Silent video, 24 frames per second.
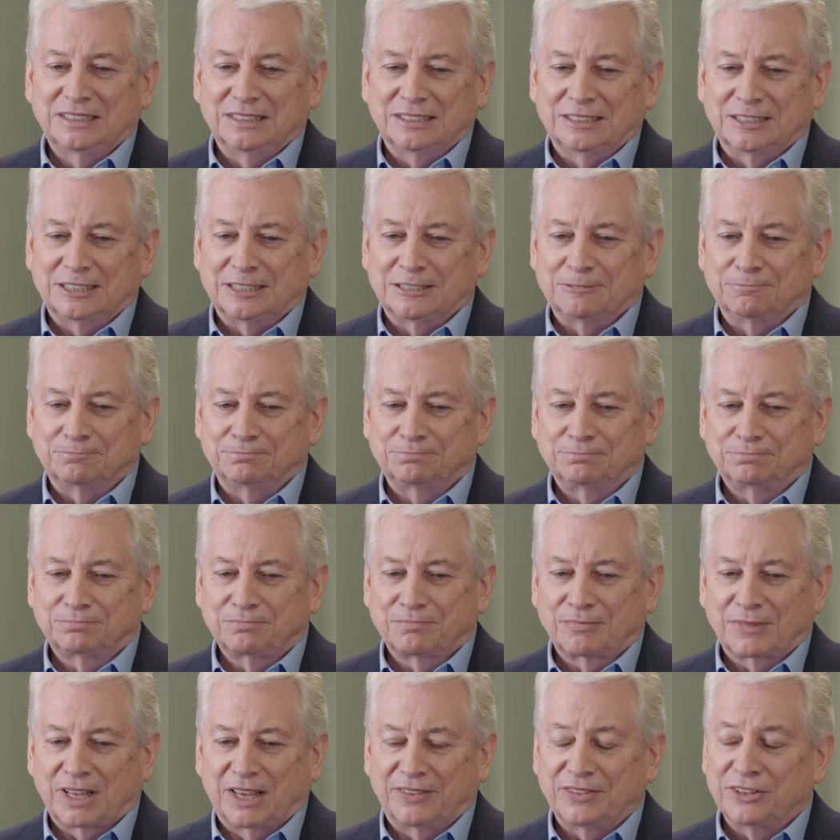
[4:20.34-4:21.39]

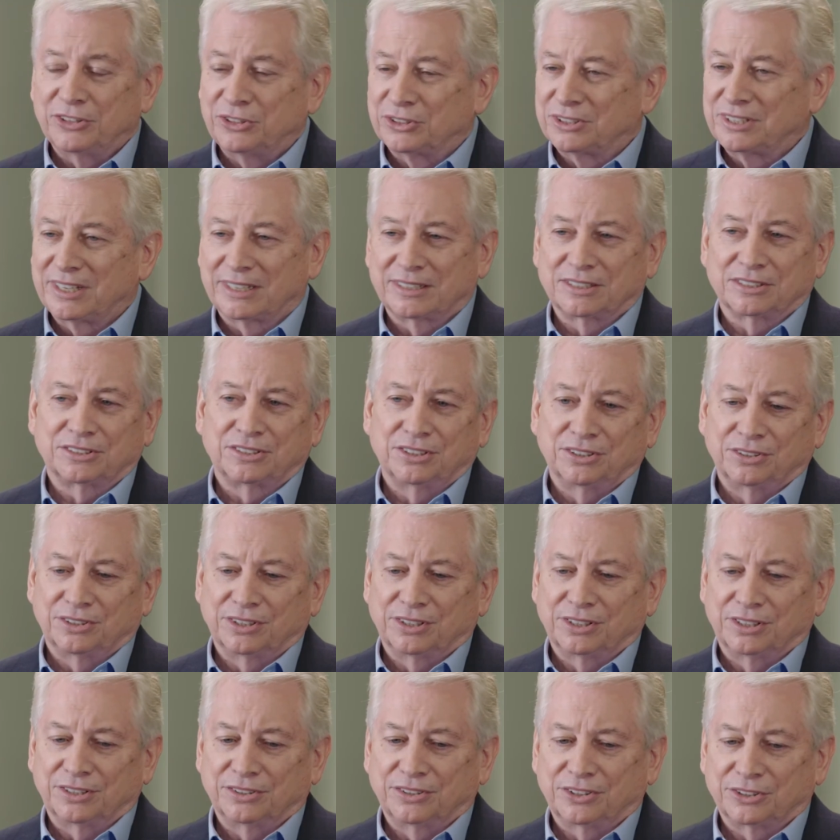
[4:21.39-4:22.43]
And then you take it
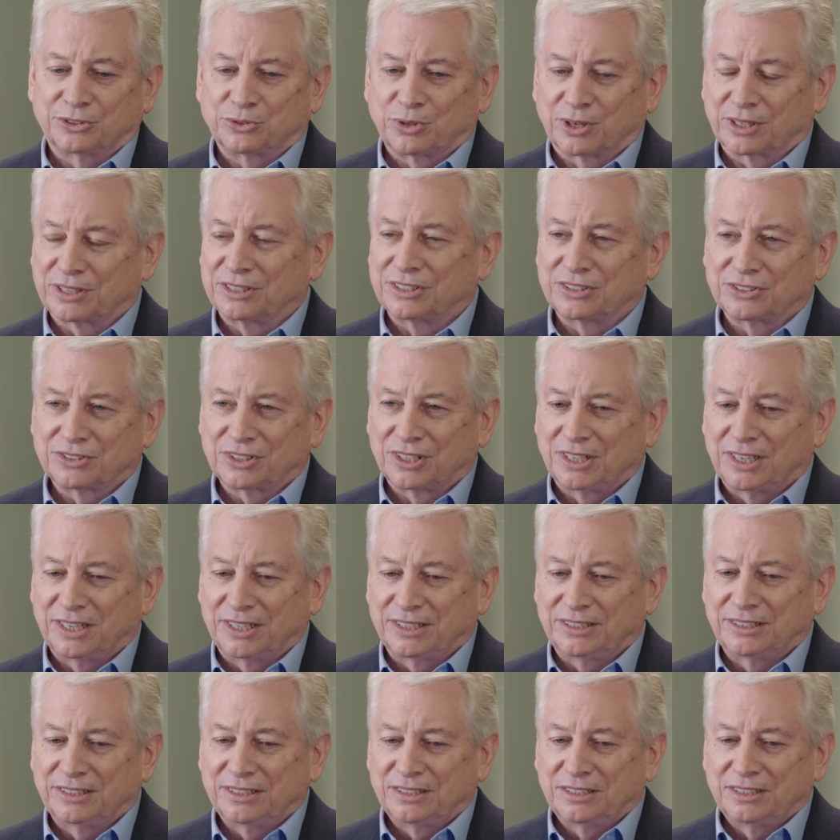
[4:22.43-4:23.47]
to the trucking
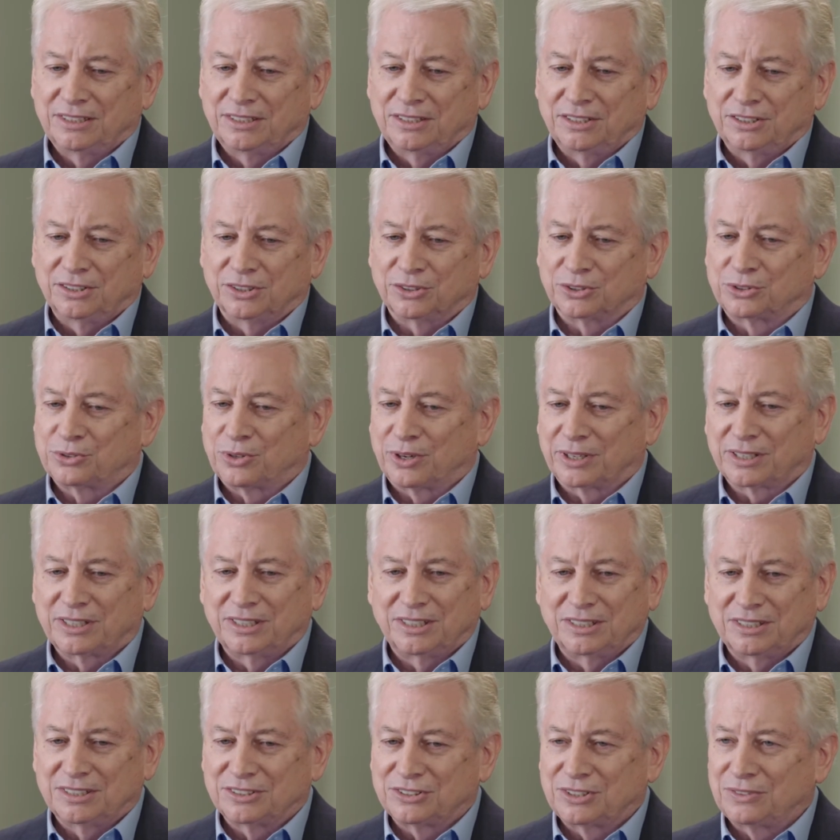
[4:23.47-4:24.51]
side.
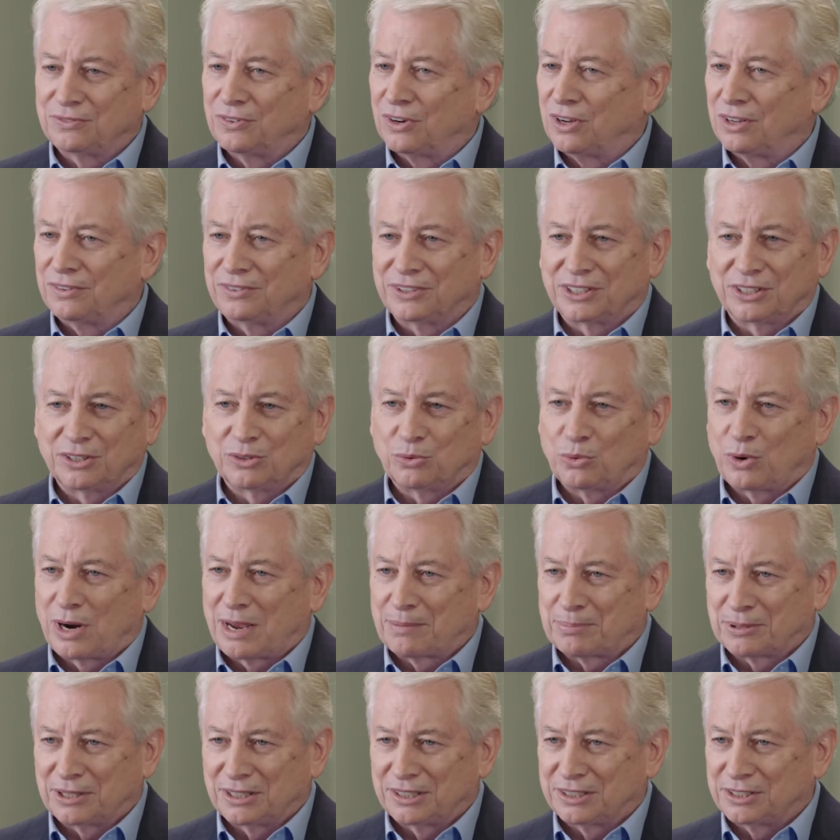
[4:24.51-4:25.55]
Trucking is evolving
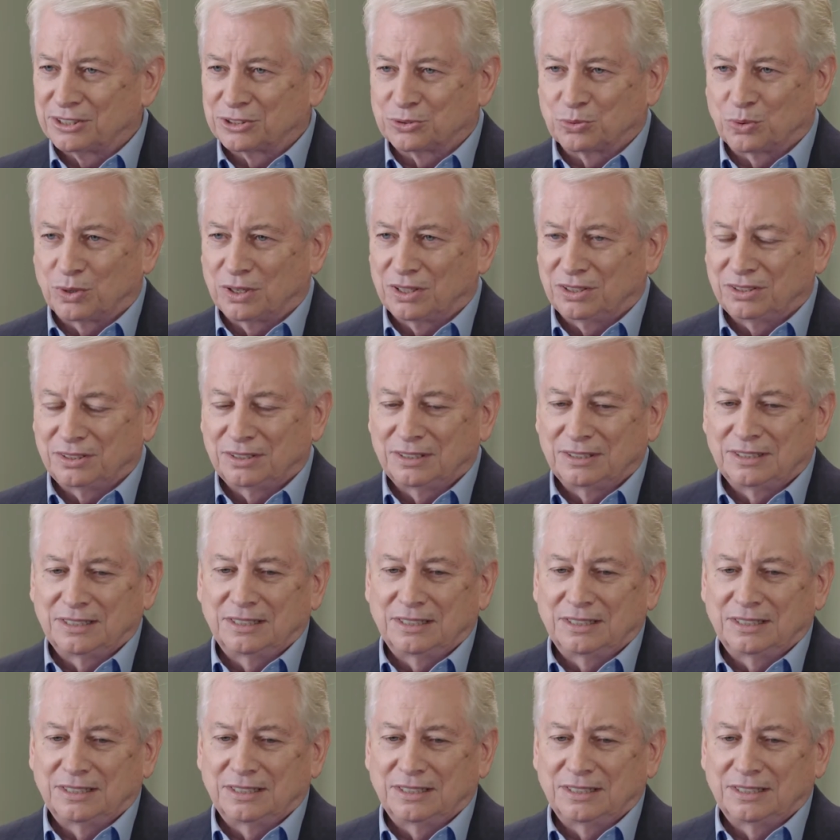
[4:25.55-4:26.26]
rapidly as well.